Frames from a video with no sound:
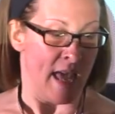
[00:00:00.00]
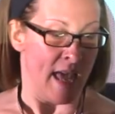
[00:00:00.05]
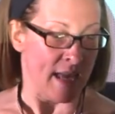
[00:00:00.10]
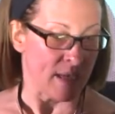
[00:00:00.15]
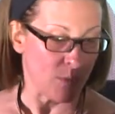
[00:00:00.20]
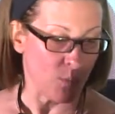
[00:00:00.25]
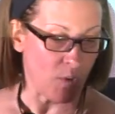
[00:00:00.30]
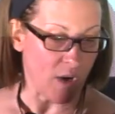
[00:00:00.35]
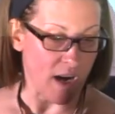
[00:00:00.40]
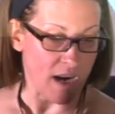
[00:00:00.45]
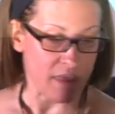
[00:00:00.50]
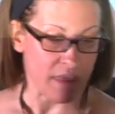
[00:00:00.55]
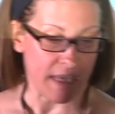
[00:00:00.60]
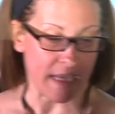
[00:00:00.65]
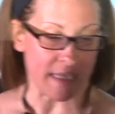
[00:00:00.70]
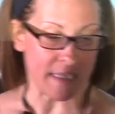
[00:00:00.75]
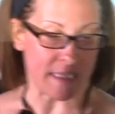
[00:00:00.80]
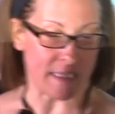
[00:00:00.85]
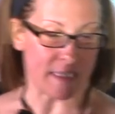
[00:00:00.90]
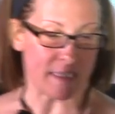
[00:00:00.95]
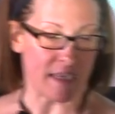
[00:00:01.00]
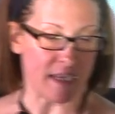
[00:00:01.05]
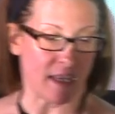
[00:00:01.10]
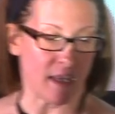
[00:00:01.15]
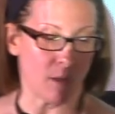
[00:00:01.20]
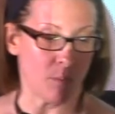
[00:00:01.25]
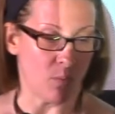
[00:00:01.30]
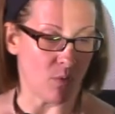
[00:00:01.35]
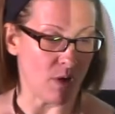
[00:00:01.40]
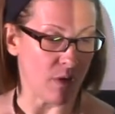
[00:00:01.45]
is where I think is the
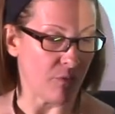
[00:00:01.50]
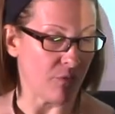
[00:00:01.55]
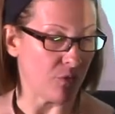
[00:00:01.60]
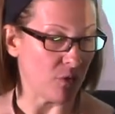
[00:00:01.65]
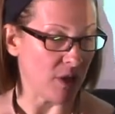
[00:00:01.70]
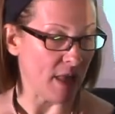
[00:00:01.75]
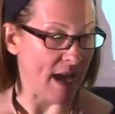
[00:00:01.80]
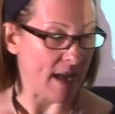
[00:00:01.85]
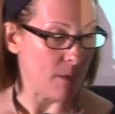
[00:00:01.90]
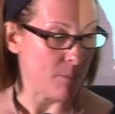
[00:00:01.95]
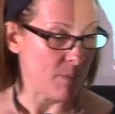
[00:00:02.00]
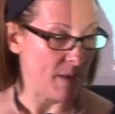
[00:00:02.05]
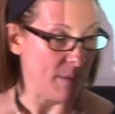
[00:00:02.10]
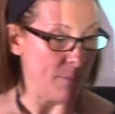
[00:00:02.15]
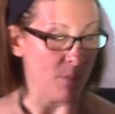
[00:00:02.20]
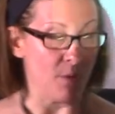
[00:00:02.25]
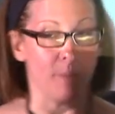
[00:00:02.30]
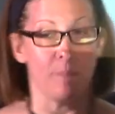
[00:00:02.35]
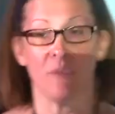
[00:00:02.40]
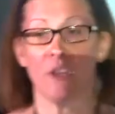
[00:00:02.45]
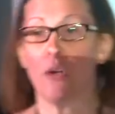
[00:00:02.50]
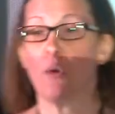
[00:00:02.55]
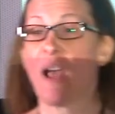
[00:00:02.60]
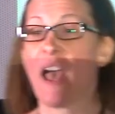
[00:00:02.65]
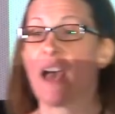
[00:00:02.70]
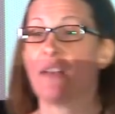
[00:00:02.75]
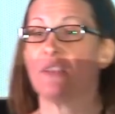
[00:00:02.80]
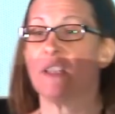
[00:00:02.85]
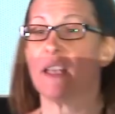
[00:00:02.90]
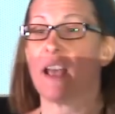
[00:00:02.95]
sticking point for a lot of people. You
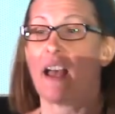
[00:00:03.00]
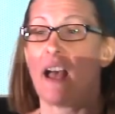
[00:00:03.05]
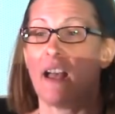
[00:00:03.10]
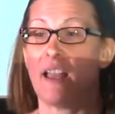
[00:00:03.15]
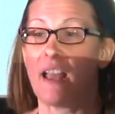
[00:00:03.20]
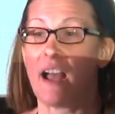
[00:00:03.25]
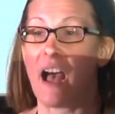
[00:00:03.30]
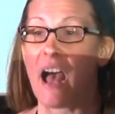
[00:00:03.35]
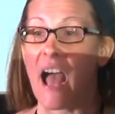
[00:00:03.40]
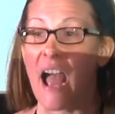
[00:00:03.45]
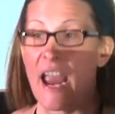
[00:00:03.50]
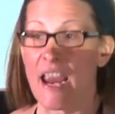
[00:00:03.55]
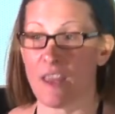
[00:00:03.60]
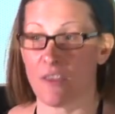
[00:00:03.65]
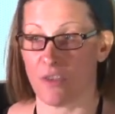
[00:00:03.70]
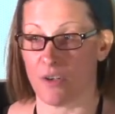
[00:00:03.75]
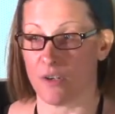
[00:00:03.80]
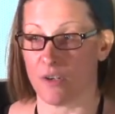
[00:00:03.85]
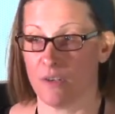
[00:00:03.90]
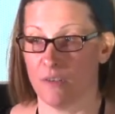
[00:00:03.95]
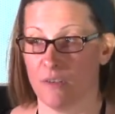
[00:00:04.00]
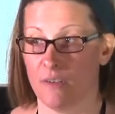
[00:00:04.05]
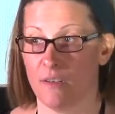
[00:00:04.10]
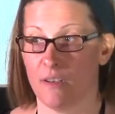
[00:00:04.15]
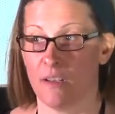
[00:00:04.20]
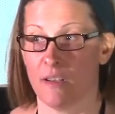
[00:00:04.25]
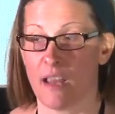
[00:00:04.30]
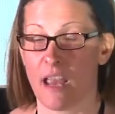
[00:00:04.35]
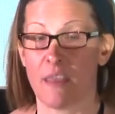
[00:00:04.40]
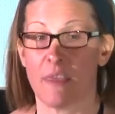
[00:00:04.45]
have to either,
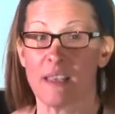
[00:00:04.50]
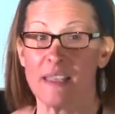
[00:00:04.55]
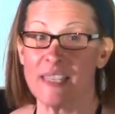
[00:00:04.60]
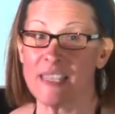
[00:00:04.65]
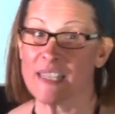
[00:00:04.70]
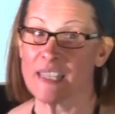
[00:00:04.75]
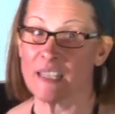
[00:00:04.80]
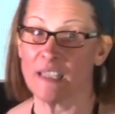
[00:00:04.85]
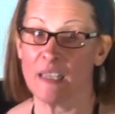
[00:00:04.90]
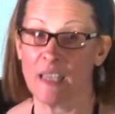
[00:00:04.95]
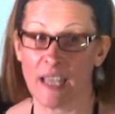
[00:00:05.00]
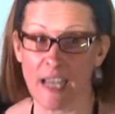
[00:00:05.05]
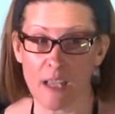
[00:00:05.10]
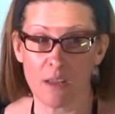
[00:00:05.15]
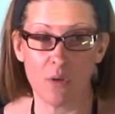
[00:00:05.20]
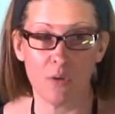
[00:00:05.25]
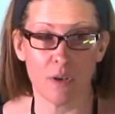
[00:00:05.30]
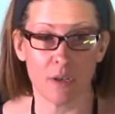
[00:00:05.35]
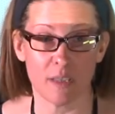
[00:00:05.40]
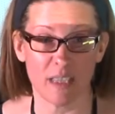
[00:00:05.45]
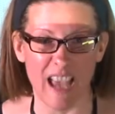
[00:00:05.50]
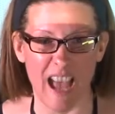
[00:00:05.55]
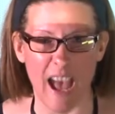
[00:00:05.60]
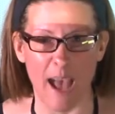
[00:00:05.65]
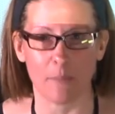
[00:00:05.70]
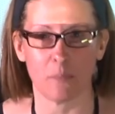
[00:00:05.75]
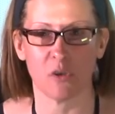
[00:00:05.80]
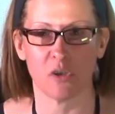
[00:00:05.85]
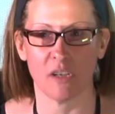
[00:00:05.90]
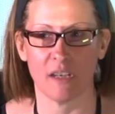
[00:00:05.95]
and this is the landlord's
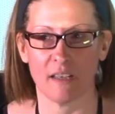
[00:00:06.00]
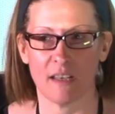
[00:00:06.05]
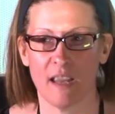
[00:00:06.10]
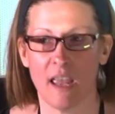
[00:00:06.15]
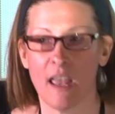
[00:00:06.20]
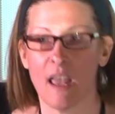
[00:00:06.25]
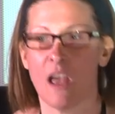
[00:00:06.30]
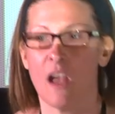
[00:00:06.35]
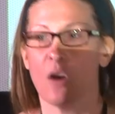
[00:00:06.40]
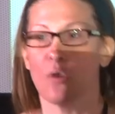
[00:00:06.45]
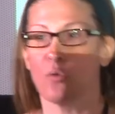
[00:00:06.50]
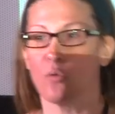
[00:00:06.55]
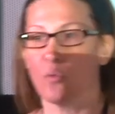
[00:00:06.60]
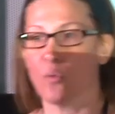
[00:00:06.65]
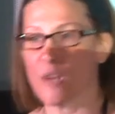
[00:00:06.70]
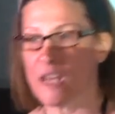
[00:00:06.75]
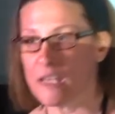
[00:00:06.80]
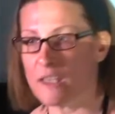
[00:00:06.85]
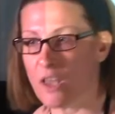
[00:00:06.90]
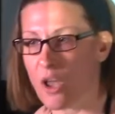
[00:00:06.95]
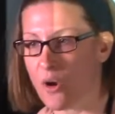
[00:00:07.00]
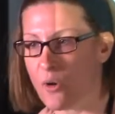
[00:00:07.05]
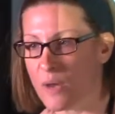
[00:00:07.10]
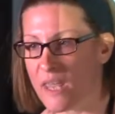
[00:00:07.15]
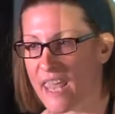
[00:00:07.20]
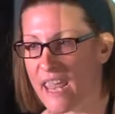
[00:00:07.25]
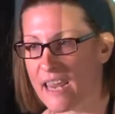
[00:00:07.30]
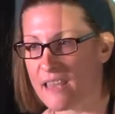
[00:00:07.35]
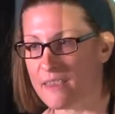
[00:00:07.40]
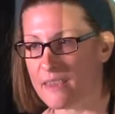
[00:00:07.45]
option,
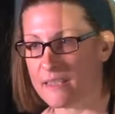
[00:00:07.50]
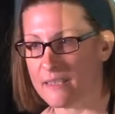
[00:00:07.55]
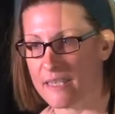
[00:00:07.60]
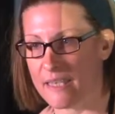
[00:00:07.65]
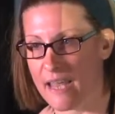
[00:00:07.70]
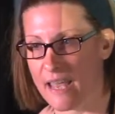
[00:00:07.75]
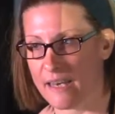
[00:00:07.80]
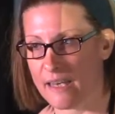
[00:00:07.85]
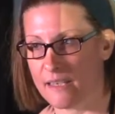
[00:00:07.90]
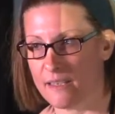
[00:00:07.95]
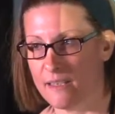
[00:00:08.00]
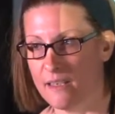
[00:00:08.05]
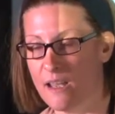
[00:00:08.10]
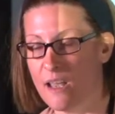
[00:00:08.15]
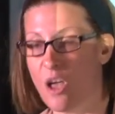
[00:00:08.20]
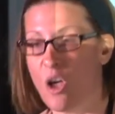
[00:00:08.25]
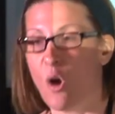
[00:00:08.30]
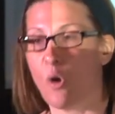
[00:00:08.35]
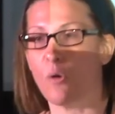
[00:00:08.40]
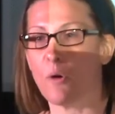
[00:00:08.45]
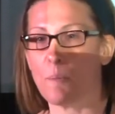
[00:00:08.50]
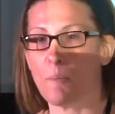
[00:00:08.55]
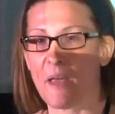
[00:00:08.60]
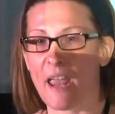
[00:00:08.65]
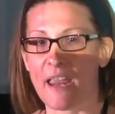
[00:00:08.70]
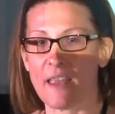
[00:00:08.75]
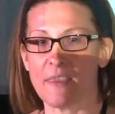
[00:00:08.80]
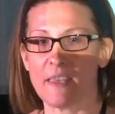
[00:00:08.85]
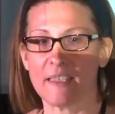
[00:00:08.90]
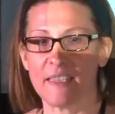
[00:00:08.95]
relocate the tenant or
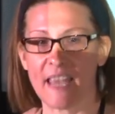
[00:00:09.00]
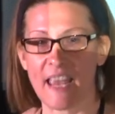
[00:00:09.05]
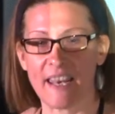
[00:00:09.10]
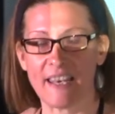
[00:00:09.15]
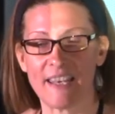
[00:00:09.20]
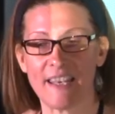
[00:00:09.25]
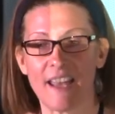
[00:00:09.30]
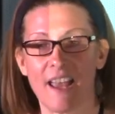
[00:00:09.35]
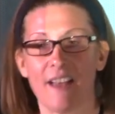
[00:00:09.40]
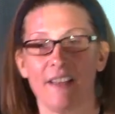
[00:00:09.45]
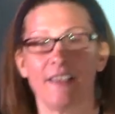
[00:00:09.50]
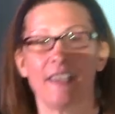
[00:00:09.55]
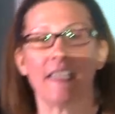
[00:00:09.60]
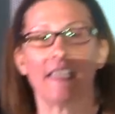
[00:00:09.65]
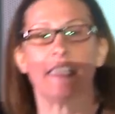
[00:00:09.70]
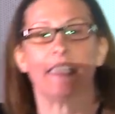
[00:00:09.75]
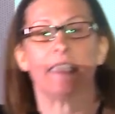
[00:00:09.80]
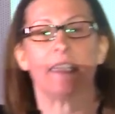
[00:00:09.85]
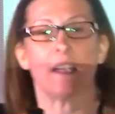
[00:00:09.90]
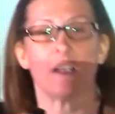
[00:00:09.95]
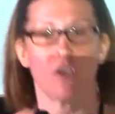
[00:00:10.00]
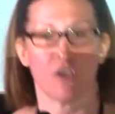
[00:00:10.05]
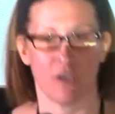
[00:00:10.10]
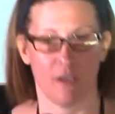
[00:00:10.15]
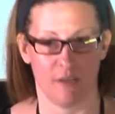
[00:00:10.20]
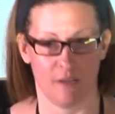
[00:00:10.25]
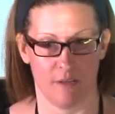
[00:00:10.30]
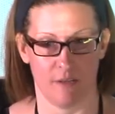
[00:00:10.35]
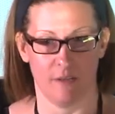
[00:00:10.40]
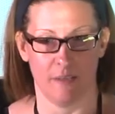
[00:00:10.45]
pay the tenant an
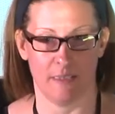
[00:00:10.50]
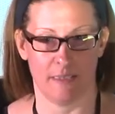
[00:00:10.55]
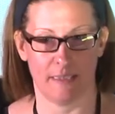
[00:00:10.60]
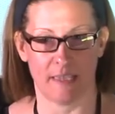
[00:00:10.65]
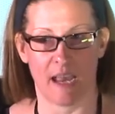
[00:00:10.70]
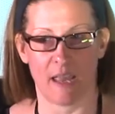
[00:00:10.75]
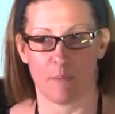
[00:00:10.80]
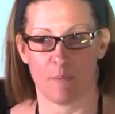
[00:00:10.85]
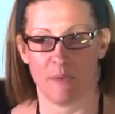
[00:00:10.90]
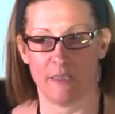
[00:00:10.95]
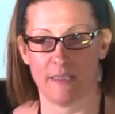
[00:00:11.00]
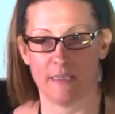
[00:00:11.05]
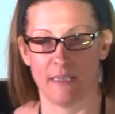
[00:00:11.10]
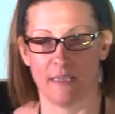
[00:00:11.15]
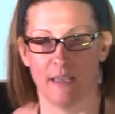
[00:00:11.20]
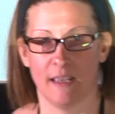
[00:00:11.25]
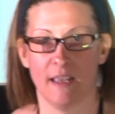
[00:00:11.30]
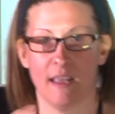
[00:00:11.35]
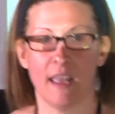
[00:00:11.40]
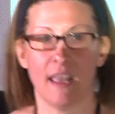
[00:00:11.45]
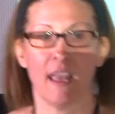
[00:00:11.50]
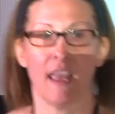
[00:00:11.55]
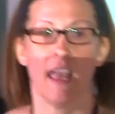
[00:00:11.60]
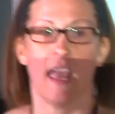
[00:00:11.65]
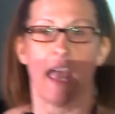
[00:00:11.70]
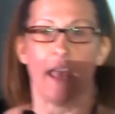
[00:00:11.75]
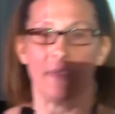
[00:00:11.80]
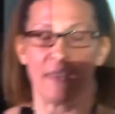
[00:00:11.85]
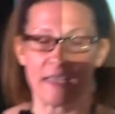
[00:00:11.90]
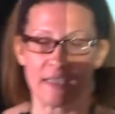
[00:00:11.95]
additional stipend.
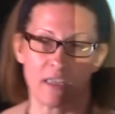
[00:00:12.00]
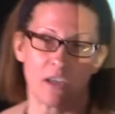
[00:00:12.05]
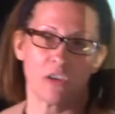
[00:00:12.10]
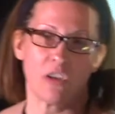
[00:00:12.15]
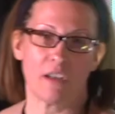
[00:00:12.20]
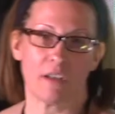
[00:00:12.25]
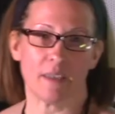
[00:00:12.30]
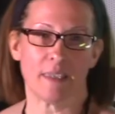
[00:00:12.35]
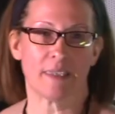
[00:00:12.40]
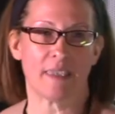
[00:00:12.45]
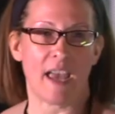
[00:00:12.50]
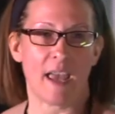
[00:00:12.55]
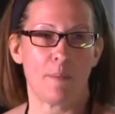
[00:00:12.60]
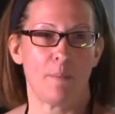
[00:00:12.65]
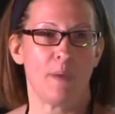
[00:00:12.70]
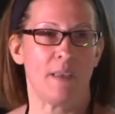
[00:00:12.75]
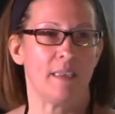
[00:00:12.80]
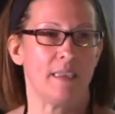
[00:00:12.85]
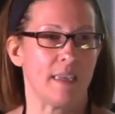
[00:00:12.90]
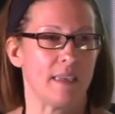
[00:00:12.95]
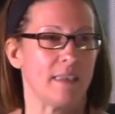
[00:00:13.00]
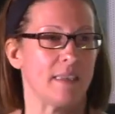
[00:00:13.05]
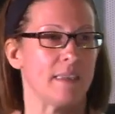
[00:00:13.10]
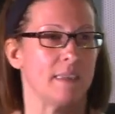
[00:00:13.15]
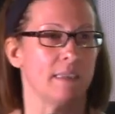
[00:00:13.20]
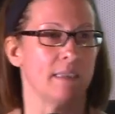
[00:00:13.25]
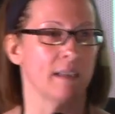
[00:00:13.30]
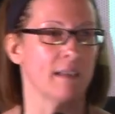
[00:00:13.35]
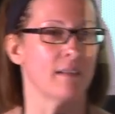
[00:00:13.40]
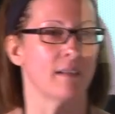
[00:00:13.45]
And the additional stipend
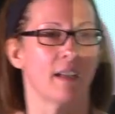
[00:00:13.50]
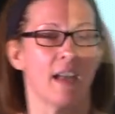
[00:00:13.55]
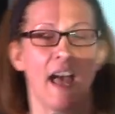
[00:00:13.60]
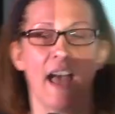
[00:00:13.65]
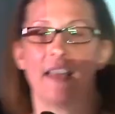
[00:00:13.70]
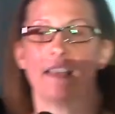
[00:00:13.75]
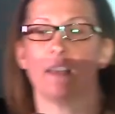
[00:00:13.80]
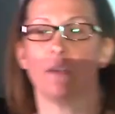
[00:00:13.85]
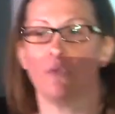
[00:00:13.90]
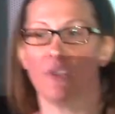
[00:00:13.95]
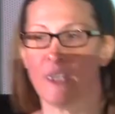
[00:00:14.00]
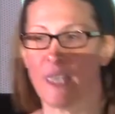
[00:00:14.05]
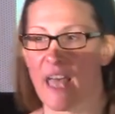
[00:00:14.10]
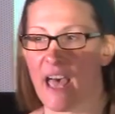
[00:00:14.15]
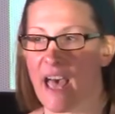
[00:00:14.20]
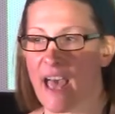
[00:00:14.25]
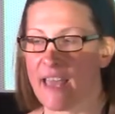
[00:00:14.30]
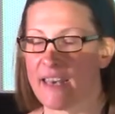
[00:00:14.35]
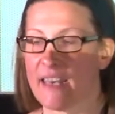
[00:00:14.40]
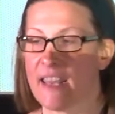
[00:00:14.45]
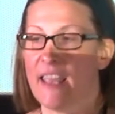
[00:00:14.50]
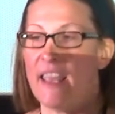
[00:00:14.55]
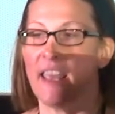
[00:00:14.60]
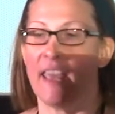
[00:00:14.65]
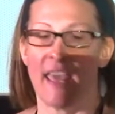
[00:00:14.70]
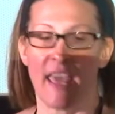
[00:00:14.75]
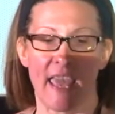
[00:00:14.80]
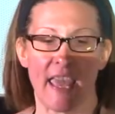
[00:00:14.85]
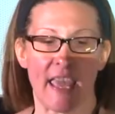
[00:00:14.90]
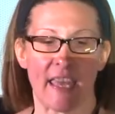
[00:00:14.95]
is kind of a lot,
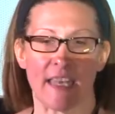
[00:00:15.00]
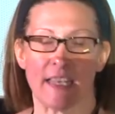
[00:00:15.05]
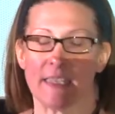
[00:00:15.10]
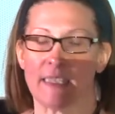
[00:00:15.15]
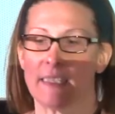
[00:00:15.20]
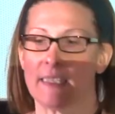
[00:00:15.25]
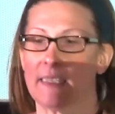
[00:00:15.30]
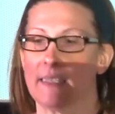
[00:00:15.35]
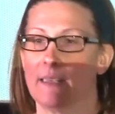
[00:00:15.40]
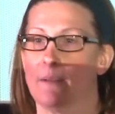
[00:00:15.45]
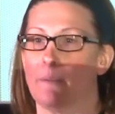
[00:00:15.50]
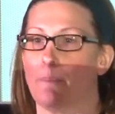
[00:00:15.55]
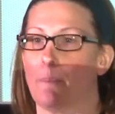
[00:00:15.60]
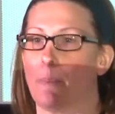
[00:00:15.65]
and it's